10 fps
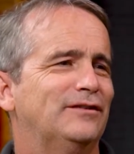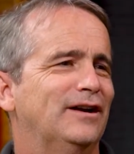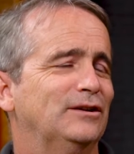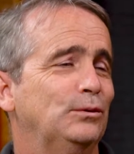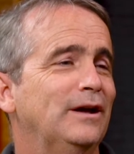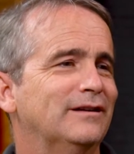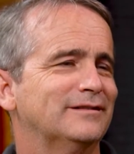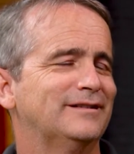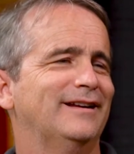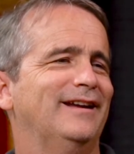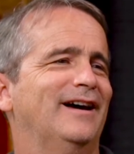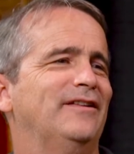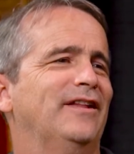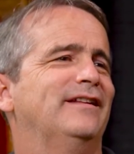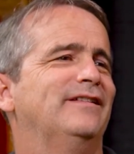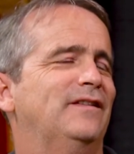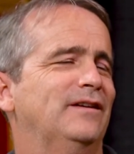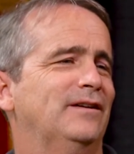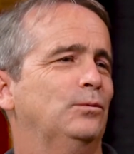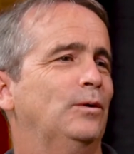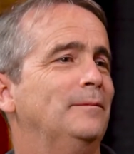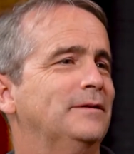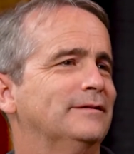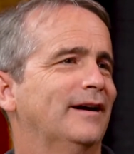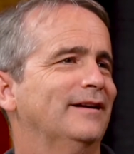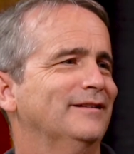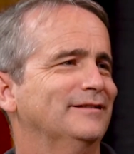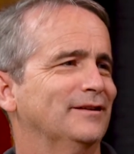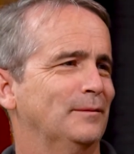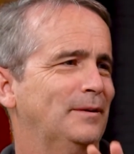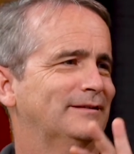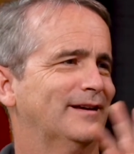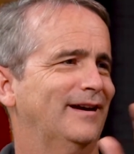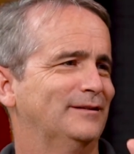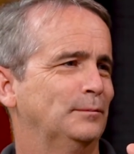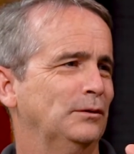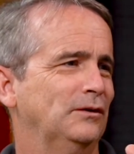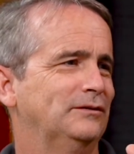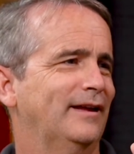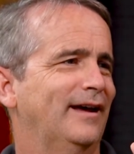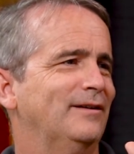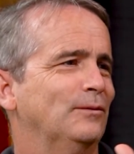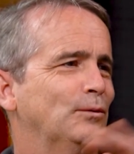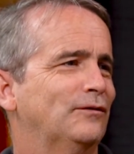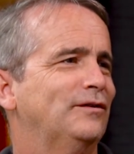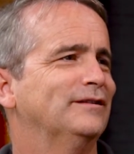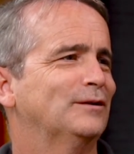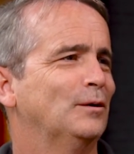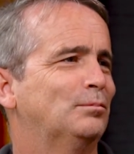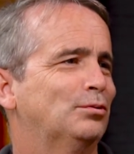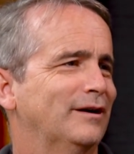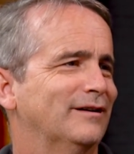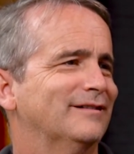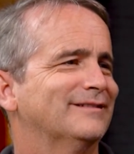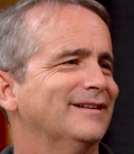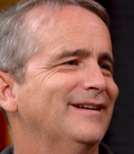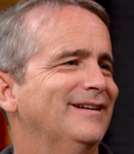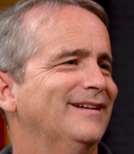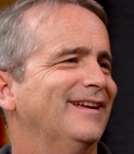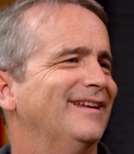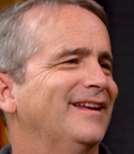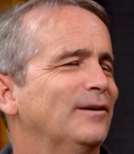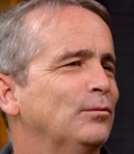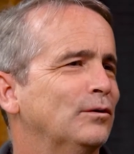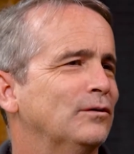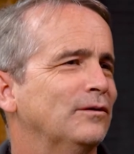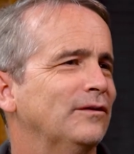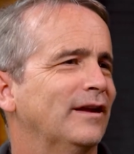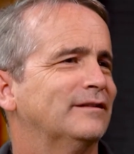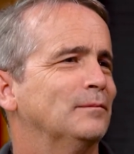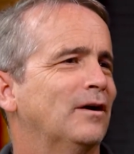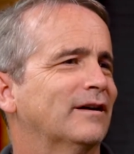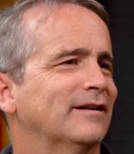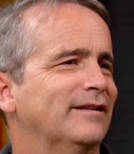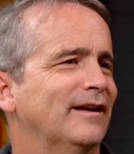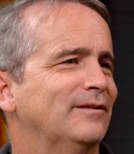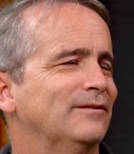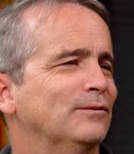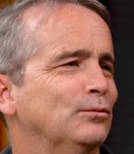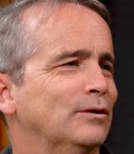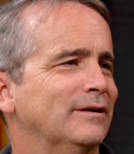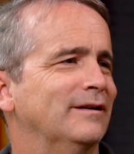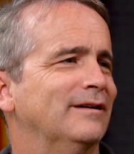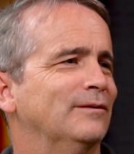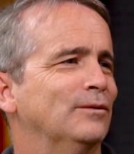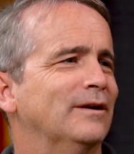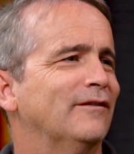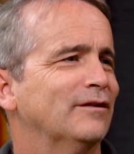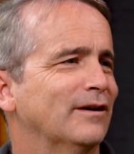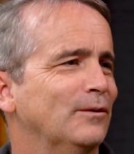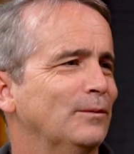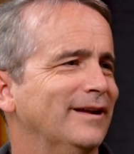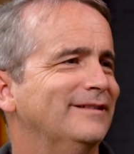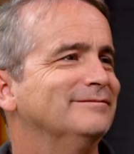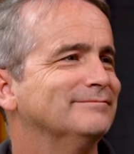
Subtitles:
for us. We understand now that the web designers are the best guys to produce that. We're physical printers, and that's a market that we're never going to win.